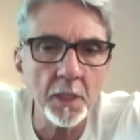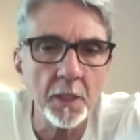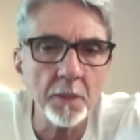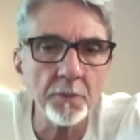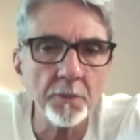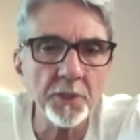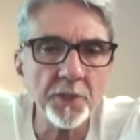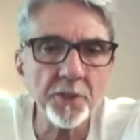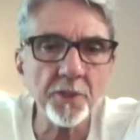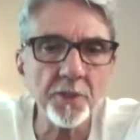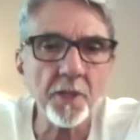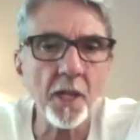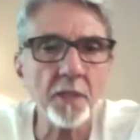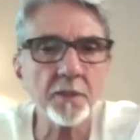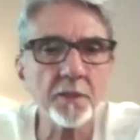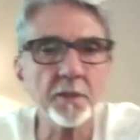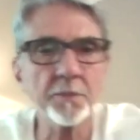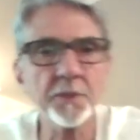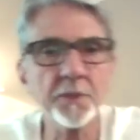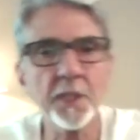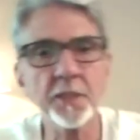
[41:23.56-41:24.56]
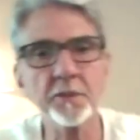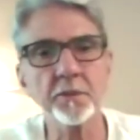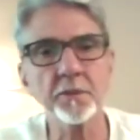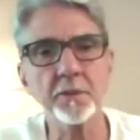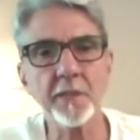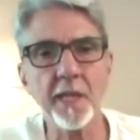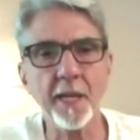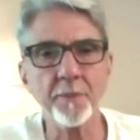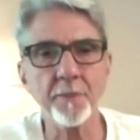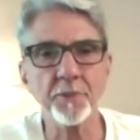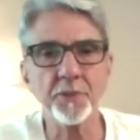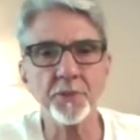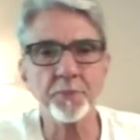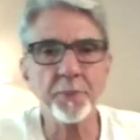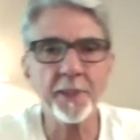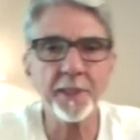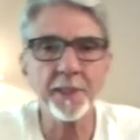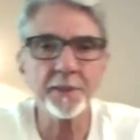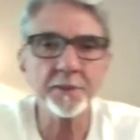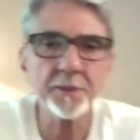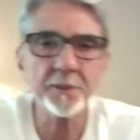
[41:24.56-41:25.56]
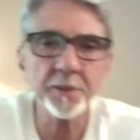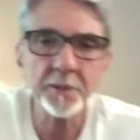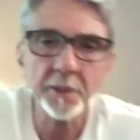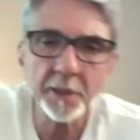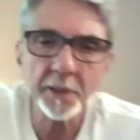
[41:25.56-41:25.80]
which is not subject to time, space,